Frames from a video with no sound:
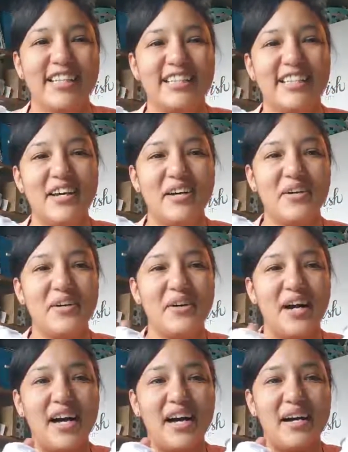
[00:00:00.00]
so,
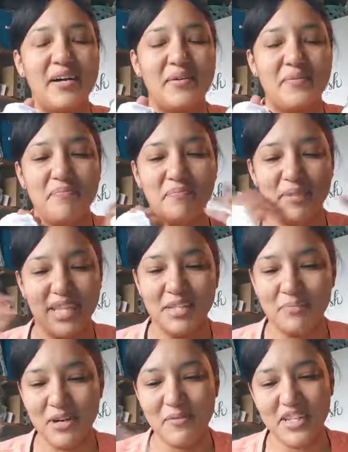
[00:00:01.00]
um, but
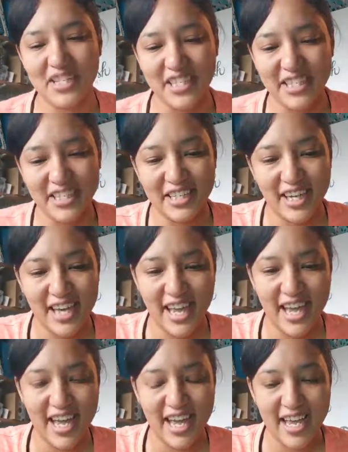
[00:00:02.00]
that's pretty much it.
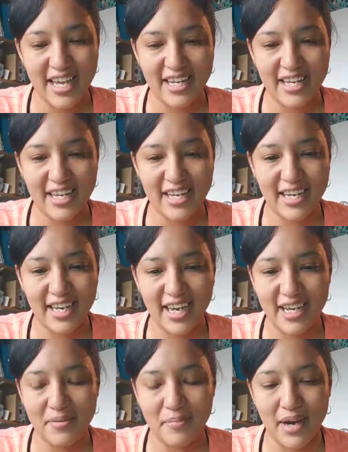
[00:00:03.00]
And uh,
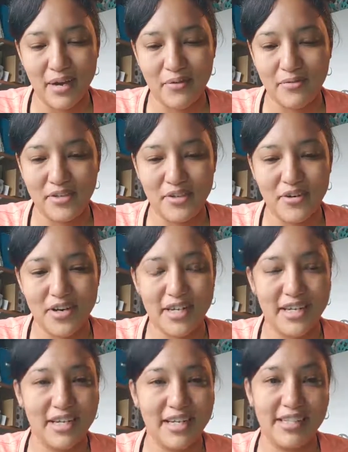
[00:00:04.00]
and my review on
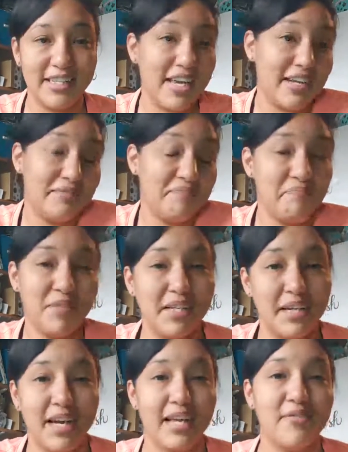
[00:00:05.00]
it is that uh,
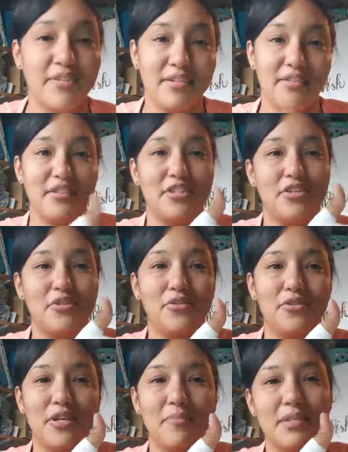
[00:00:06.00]
I give it
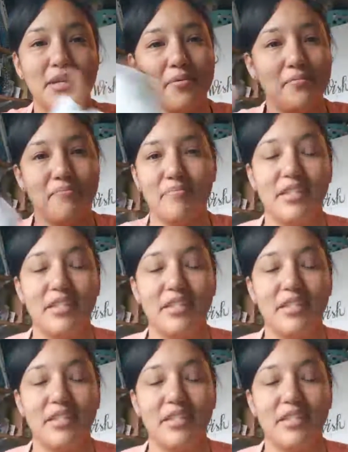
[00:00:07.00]
two thumbs up.